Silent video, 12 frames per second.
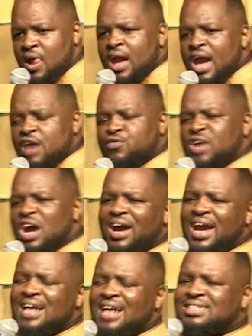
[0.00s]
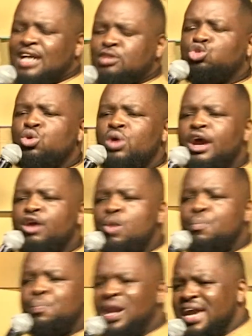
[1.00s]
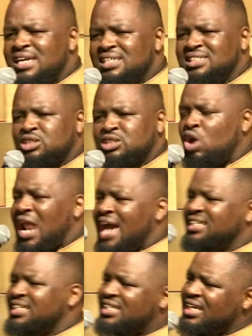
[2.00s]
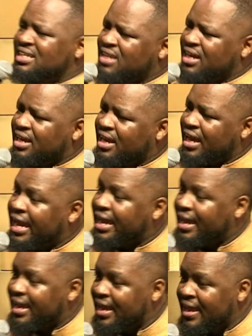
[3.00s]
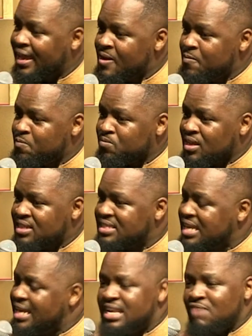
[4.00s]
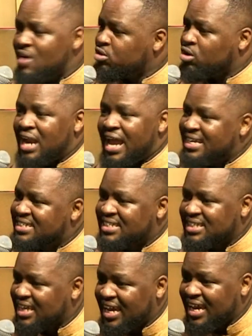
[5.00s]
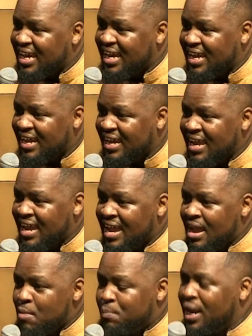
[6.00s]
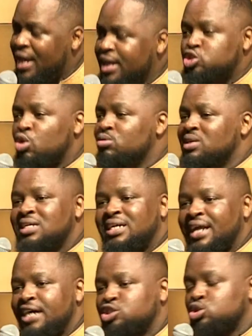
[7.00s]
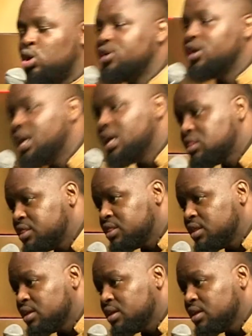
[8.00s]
Have you ever heard that two aeroplanes collided in the air? They never collide in the air. Planes only crash on earth.